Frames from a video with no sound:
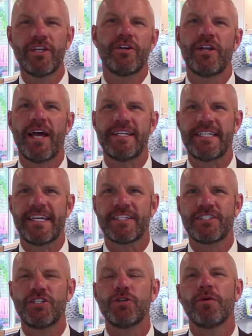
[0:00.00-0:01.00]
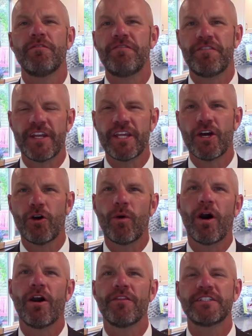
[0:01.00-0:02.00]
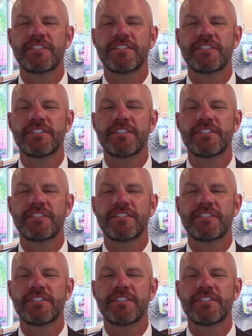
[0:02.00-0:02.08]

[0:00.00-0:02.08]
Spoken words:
good idea to do a video on the